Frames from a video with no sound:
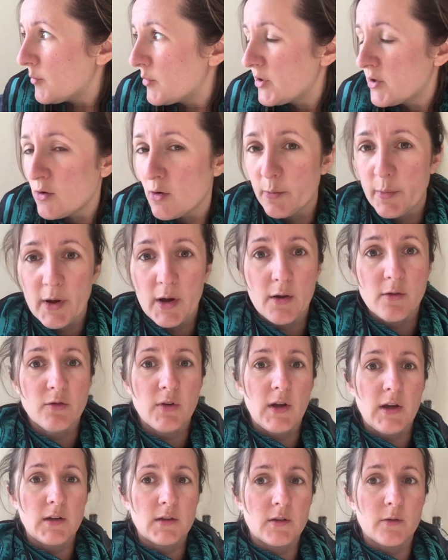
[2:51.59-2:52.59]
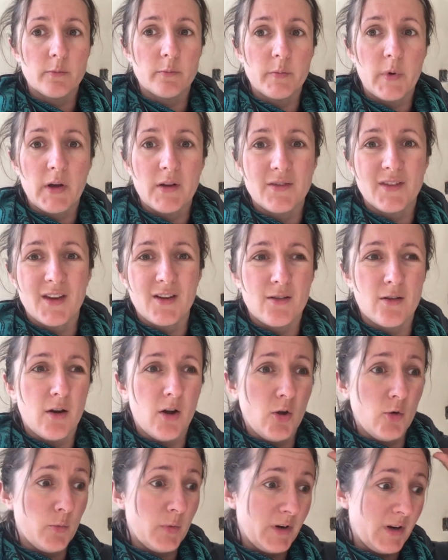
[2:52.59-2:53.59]
They're not perfect, but they are
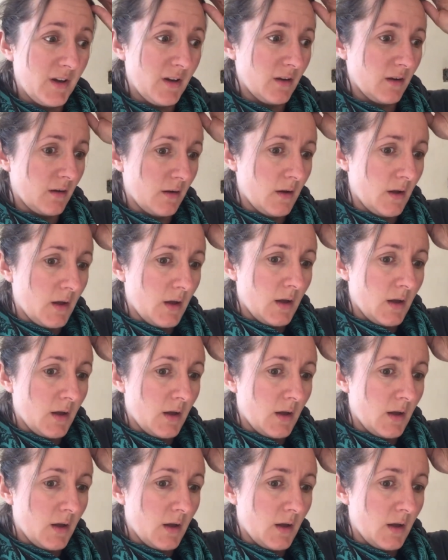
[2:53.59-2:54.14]
opening.